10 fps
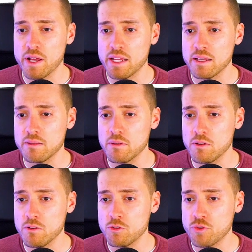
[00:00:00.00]
I can
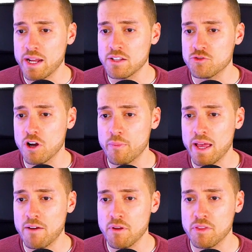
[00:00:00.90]
drag and drop
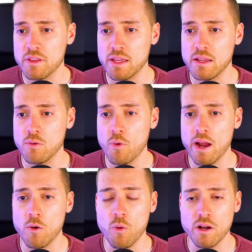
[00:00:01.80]
everything where
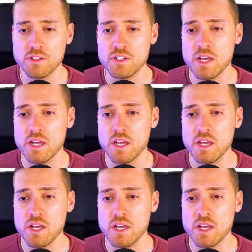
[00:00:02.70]
I want.